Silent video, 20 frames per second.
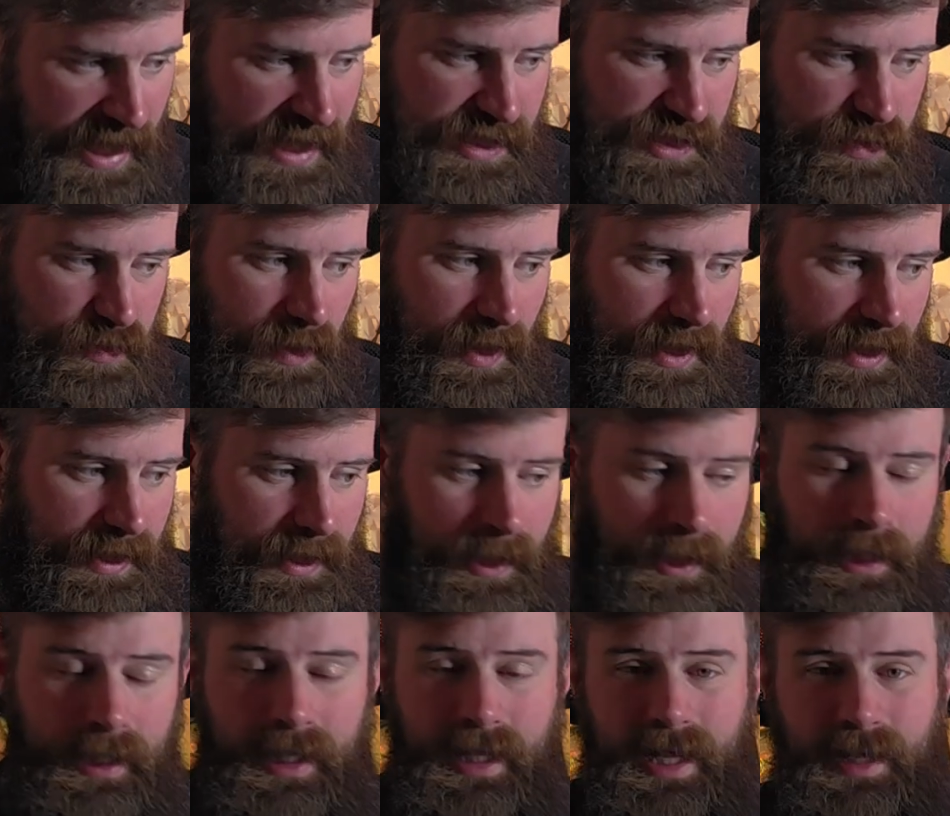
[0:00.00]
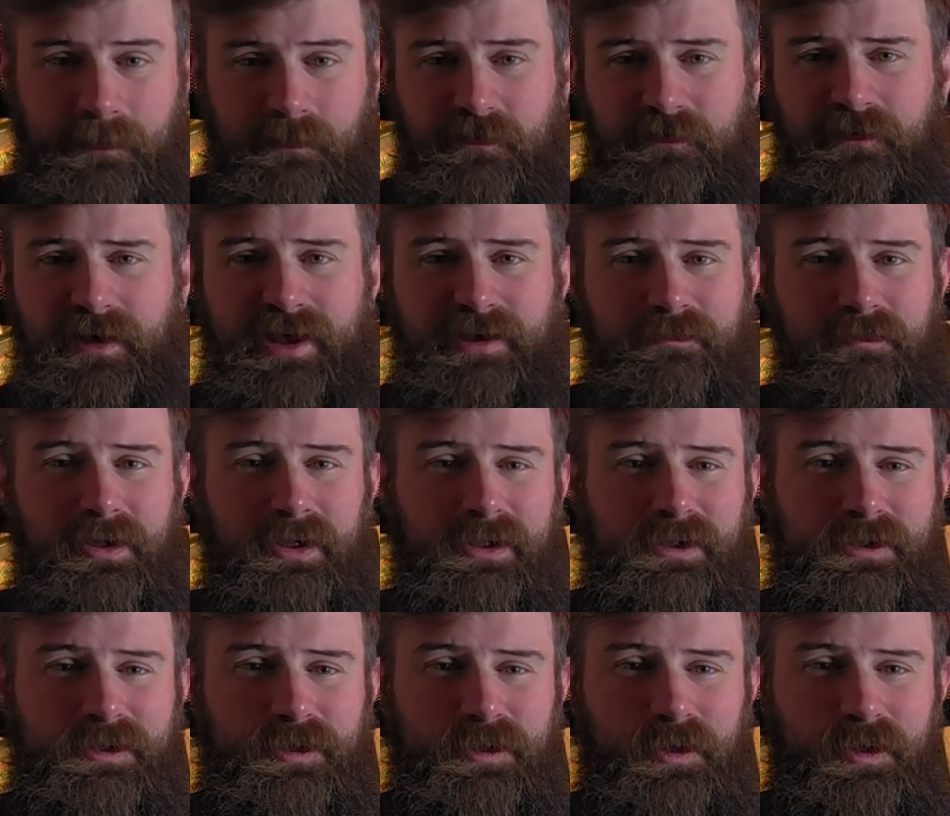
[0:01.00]
Hence why I'm 5
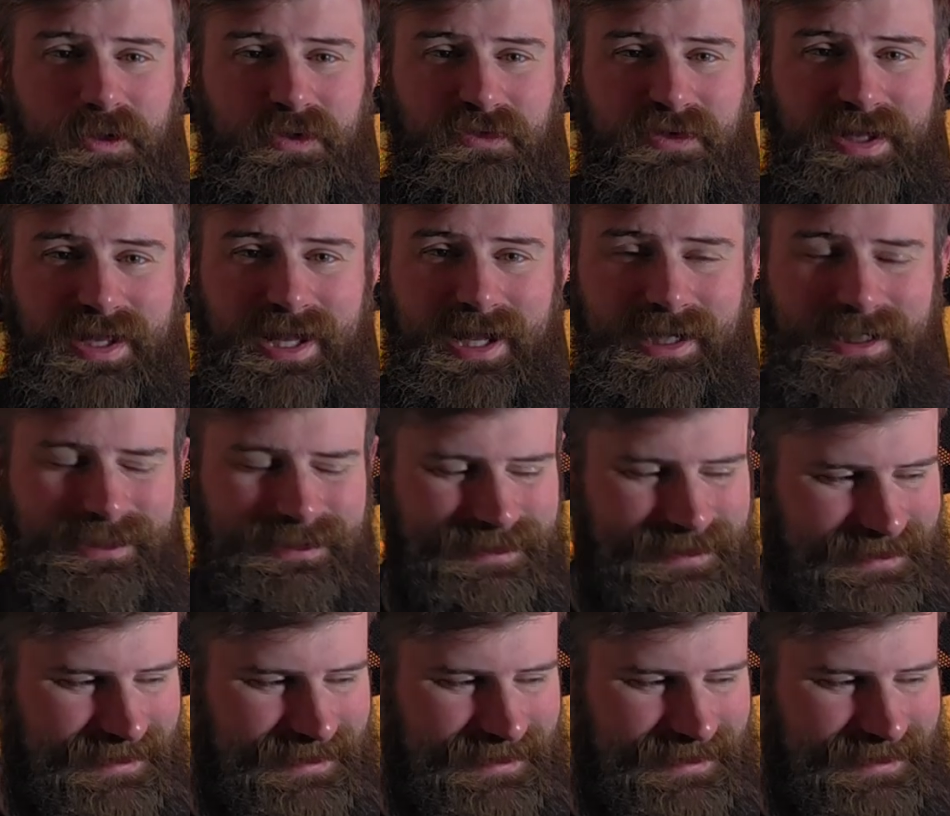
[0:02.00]
models short of a gang.